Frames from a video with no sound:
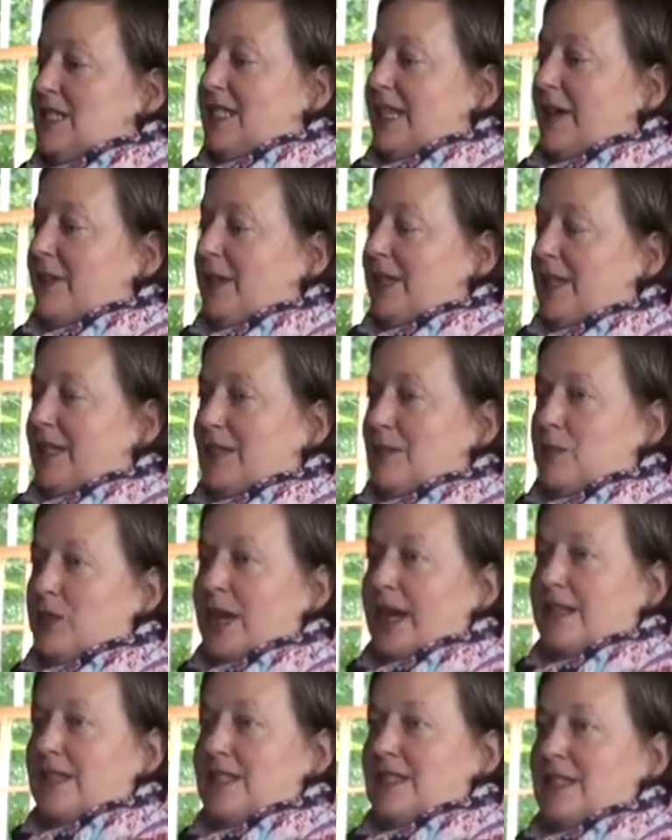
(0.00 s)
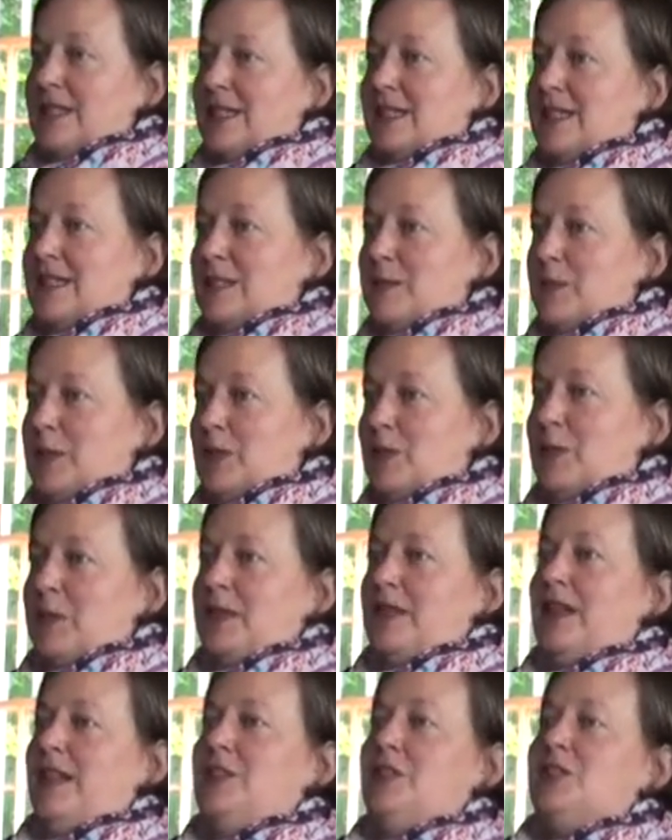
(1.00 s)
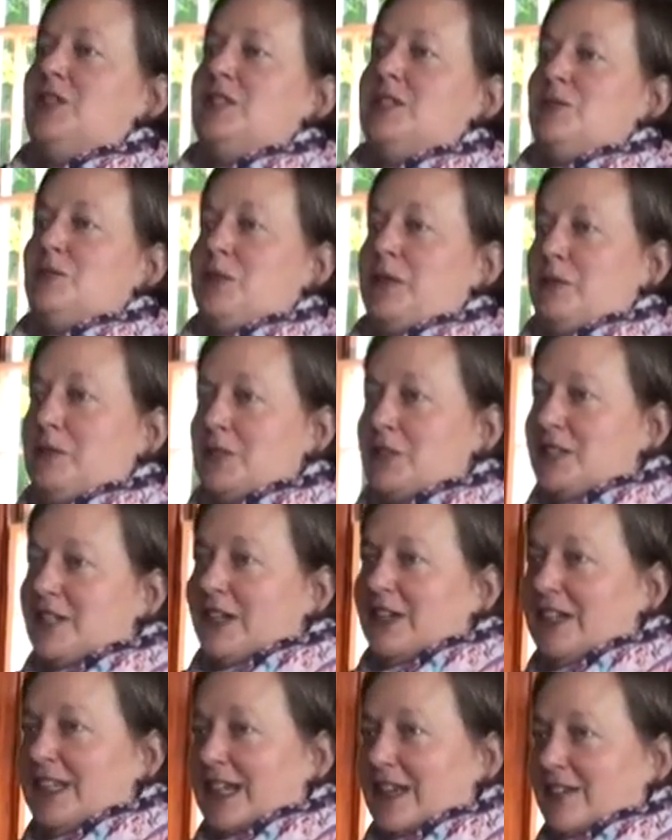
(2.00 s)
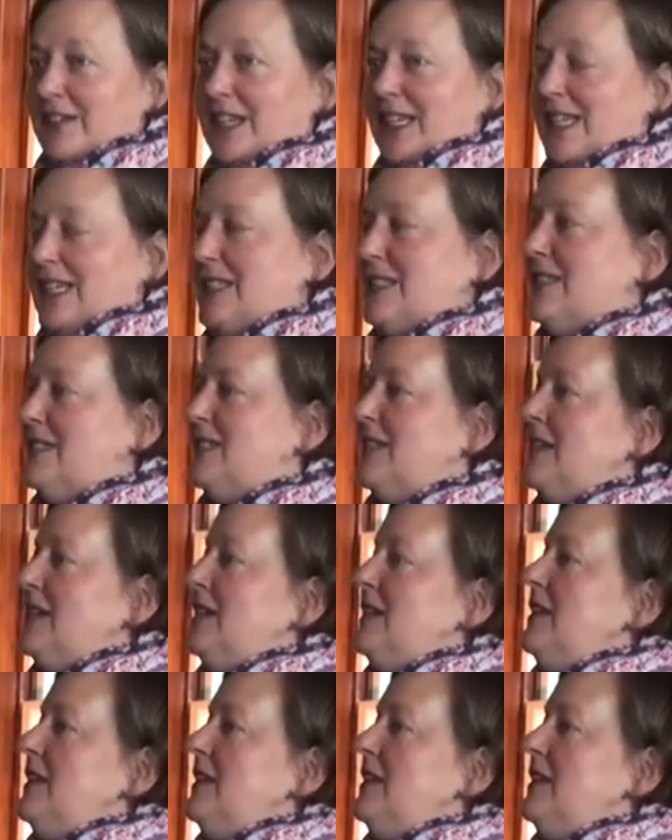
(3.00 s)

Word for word: Skowhegan practicing as a speech pathologist. We were starting to have kids.